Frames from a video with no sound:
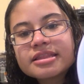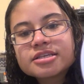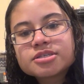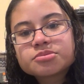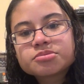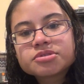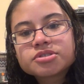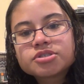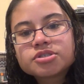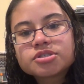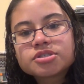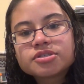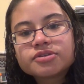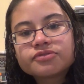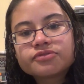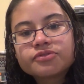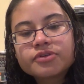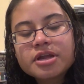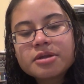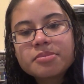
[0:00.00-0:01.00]
This was just a
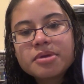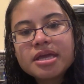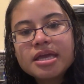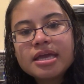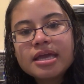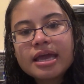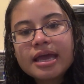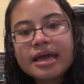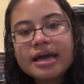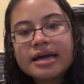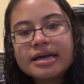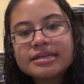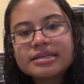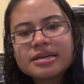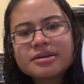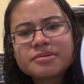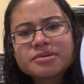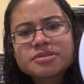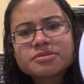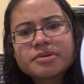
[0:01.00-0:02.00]
freebie, and
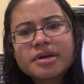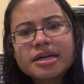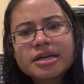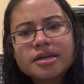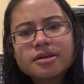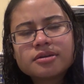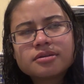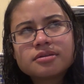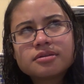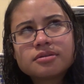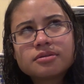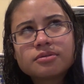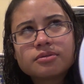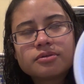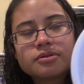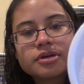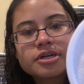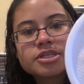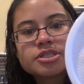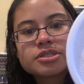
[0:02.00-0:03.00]
it was red and
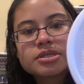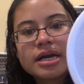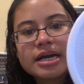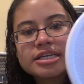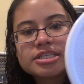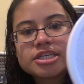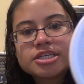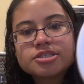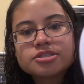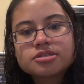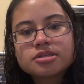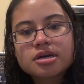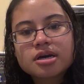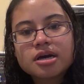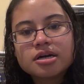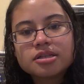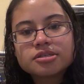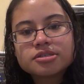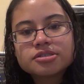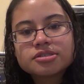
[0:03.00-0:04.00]
orange. I changed the
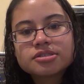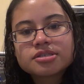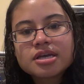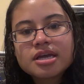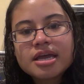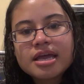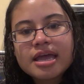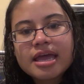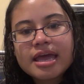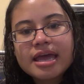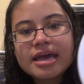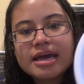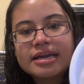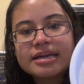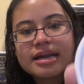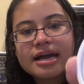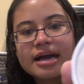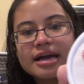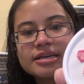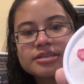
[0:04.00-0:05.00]
colors,
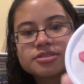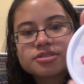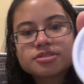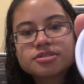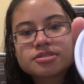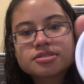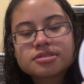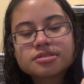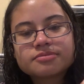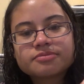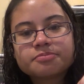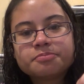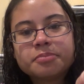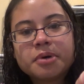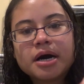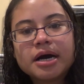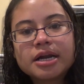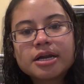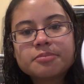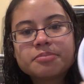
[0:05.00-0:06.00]
and I just
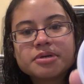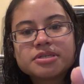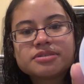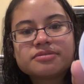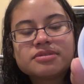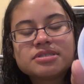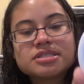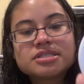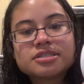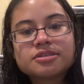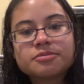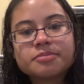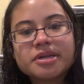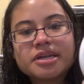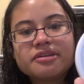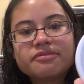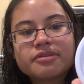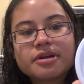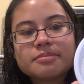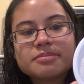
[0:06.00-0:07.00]
bought a bunch of these little
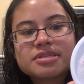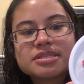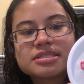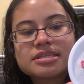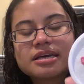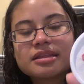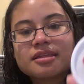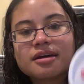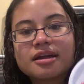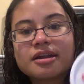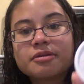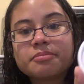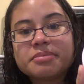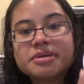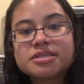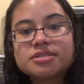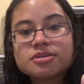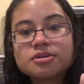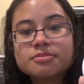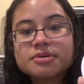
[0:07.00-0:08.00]
mini frames because I thought it'd
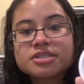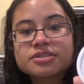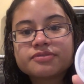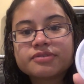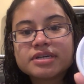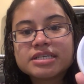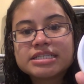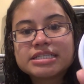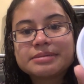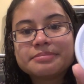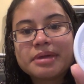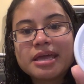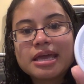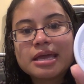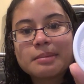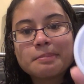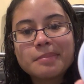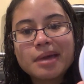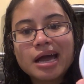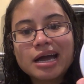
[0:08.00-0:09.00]
be so much fun to
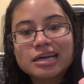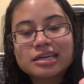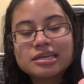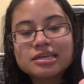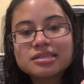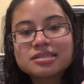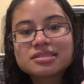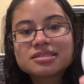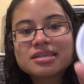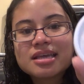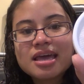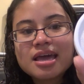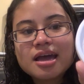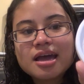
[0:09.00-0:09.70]
make magnets.